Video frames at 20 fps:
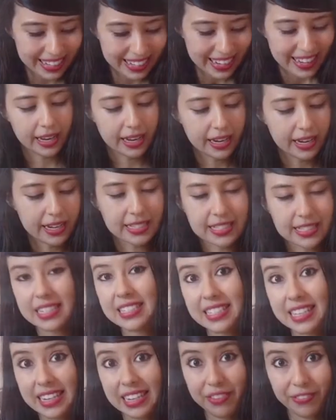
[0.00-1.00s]
It exists in
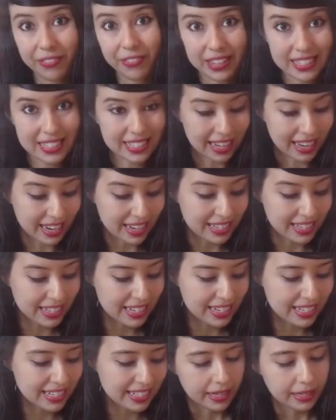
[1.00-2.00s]
different
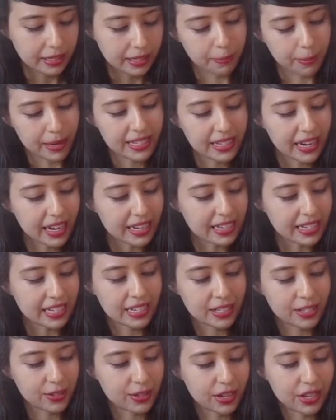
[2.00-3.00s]
sizes. The basic idea is you
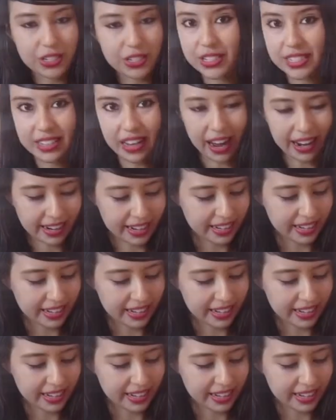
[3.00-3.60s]
can just tuck it in.